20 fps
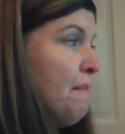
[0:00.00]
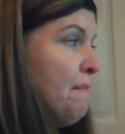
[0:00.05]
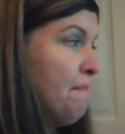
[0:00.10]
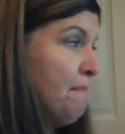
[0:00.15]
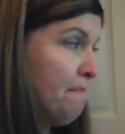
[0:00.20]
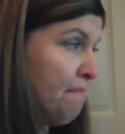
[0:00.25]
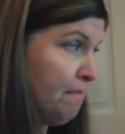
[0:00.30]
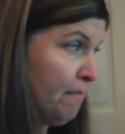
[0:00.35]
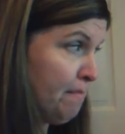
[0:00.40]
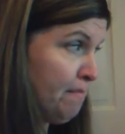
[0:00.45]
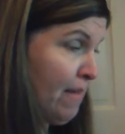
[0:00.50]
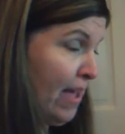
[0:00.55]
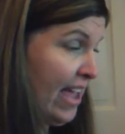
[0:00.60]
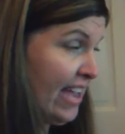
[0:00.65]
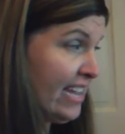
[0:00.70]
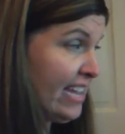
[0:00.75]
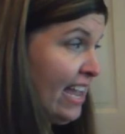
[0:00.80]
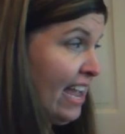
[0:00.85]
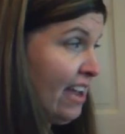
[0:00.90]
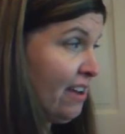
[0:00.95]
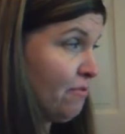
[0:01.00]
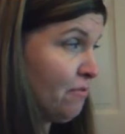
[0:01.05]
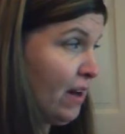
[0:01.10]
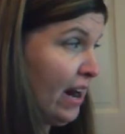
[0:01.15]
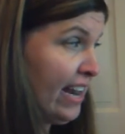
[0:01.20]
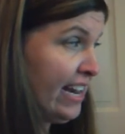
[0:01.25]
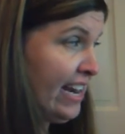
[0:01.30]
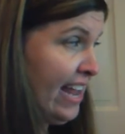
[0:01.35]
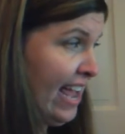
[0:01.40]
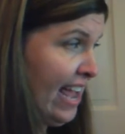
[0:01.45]
make a
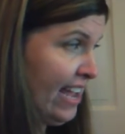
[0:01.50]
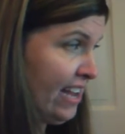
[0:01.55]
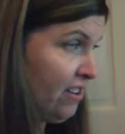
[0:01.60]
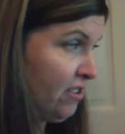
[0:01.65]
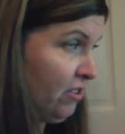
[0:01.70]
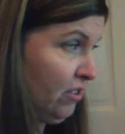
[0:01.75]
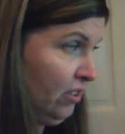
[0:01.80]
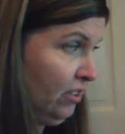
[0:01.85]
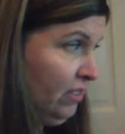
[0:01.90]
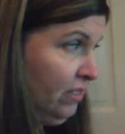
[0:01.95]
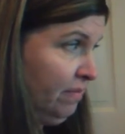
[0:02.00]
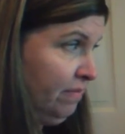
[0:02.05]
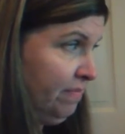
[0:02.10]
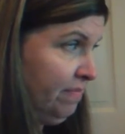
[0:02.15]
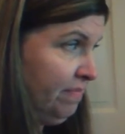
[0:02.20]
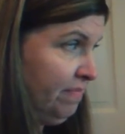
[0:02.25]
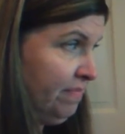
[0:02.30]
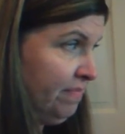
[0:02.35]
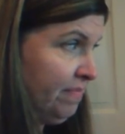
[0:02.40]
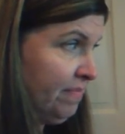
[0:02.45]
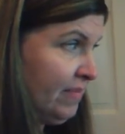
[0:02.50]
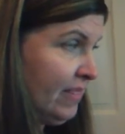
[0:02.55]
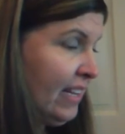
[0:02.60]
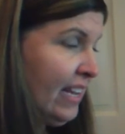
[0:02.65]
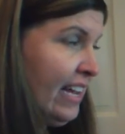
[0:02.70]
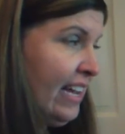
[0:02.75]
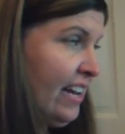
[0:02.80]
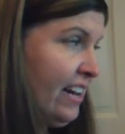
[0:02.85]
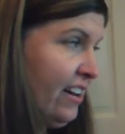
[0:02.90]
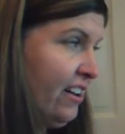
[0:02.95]
right angle
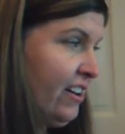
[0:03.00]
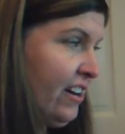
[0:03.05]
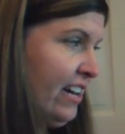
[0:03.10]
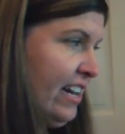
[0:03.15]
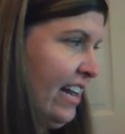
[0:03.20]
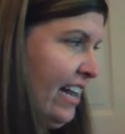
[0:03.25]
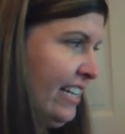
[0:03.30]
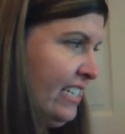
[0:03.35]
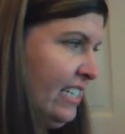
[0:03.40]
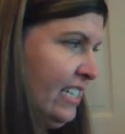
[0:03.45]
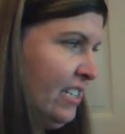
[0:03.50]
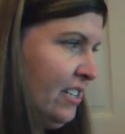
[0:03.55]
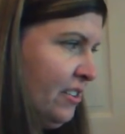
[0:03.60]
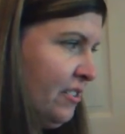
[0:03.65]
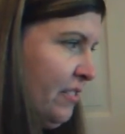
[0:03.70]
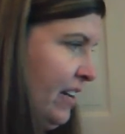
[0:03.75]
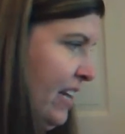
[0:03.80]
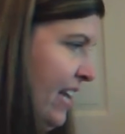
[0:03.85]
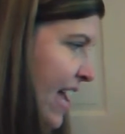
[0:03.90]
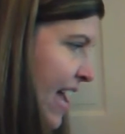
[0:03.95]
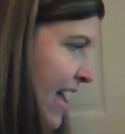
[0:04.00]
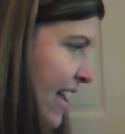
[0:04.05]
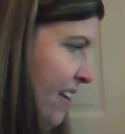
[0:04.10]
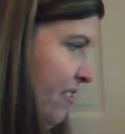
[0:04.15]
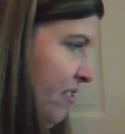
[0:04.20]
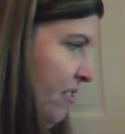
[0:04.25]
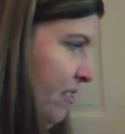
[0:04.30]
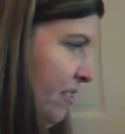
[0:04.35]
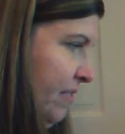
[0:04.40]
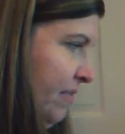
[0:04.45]
and are a 90-degree
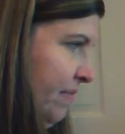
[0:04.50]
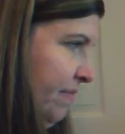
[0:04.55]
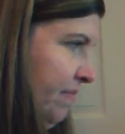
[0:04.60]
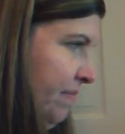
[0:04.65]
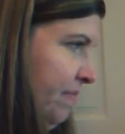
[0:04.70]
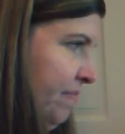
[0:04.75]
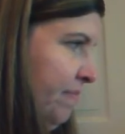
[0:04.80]
angle.